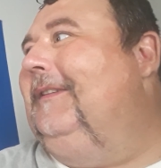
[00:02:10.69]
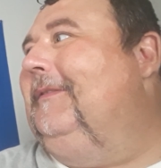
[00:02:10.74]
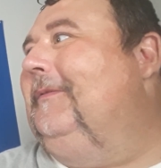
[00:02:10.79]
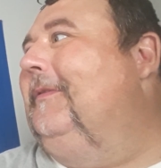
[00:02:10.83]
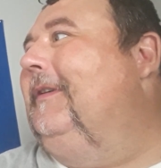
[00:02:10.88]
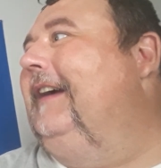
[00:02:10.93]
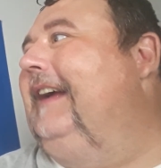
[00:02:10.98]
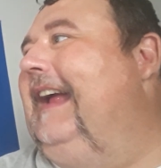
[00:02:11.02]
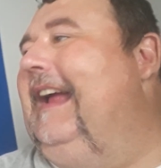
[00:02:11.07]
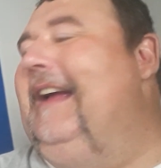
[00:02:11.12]

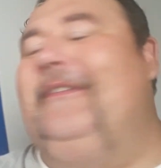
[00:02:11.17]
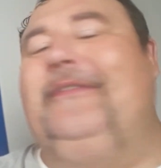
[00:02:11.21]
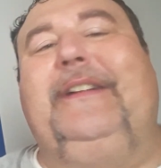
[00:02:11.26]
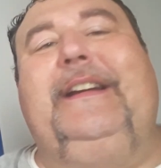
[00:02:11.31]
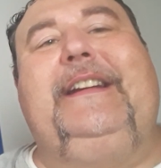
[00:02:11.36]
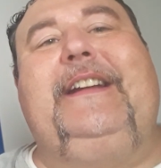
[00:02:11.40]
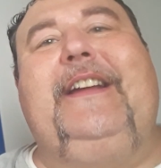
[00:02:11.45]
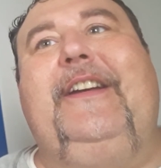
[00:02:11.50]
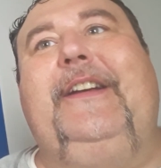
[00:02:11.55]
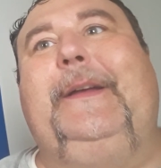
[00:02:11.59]
What have
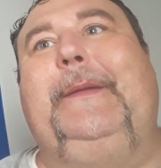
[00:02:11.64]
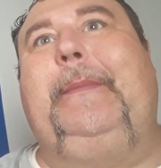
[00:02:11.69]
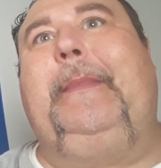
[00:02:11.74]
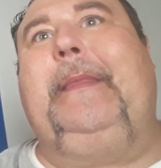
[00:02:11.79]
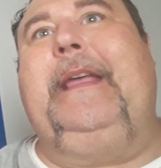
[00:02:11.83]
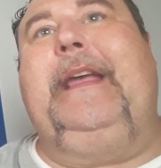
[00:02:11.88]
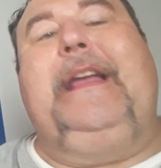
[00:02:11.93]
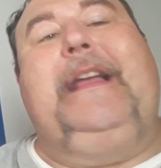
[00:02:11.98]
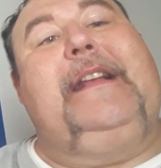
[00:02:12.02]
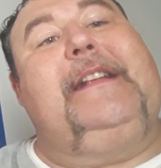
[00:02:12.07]
we done?
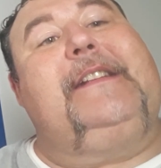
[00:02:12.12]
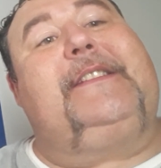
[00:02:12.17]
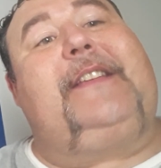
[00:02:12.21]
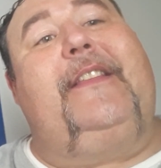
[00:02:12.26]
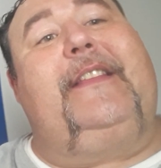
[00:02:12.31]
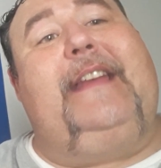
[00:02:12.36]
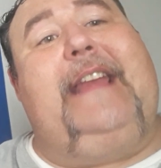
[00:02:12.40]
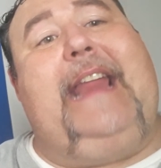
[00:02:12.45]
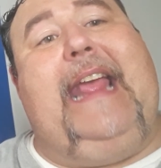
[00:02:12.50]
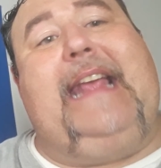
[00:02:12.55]

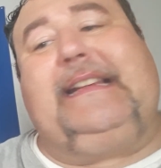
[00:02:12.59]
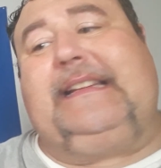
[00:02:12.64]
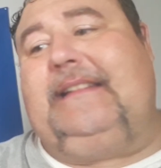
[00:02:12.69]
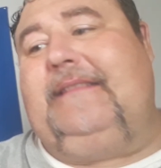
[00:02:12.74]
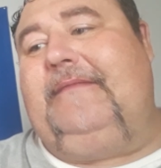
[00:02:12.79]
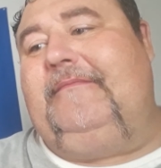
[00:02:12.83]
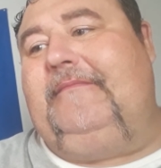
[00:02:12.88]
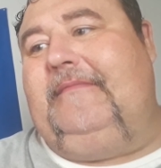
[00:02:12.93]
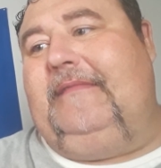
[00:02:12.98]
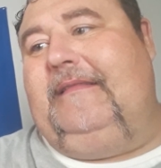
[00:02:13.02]
So
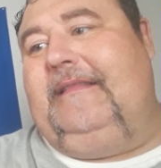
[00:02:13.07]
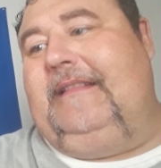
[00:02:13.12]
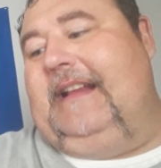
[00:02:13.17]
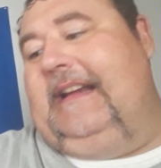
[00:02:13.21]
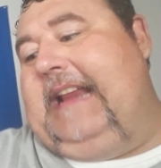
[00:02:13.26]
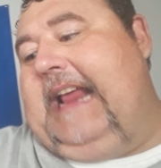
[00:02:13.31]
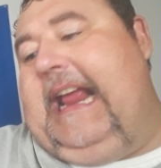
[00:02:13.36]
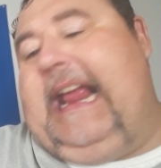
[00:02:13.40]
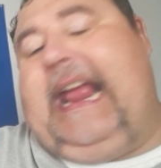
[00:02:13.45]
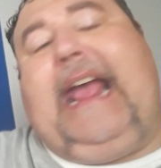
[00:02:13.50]
the
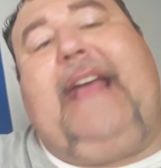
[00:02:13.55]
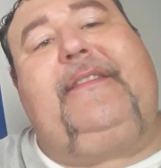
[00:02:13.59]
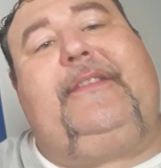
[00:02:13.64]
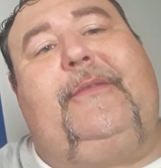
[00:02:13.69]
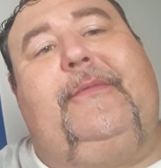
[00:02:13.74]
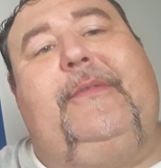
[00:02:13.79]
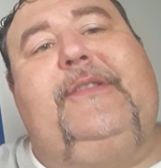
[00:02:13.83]
day after,